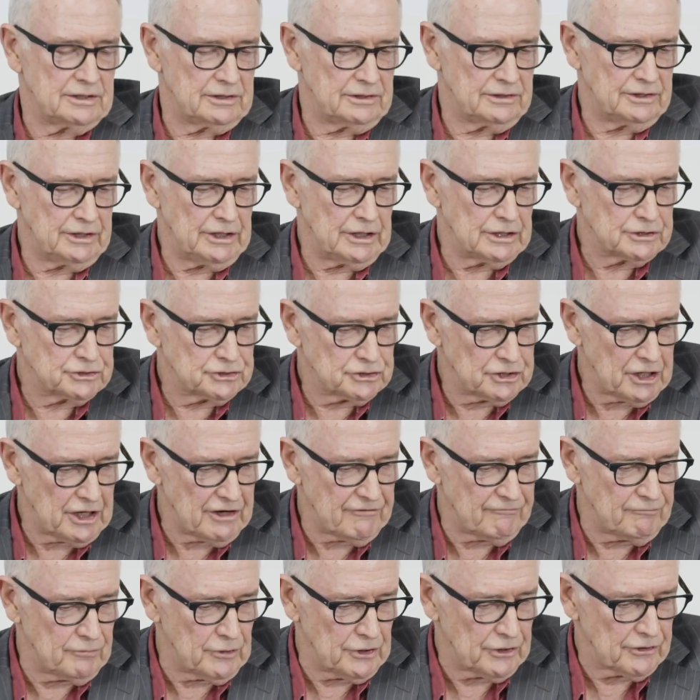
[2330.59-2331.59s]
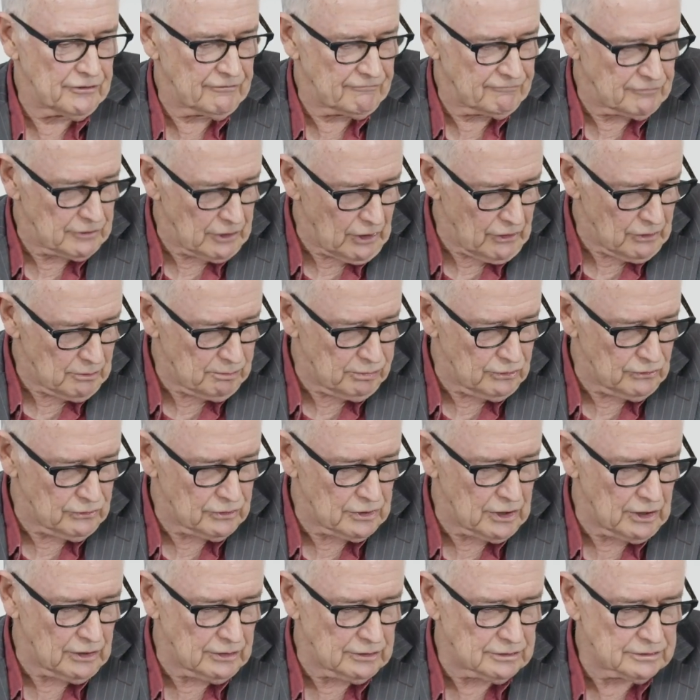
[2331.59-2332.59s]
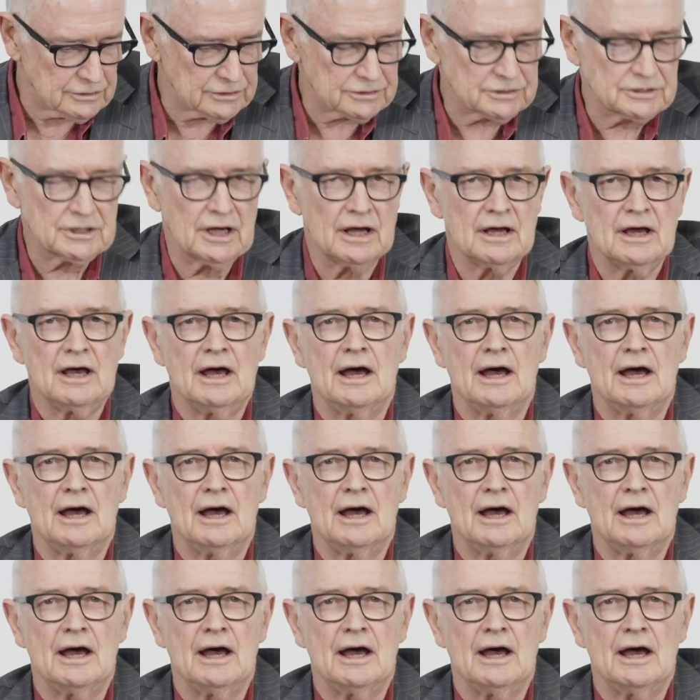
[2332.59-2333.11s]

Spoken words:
the achievement of global goals.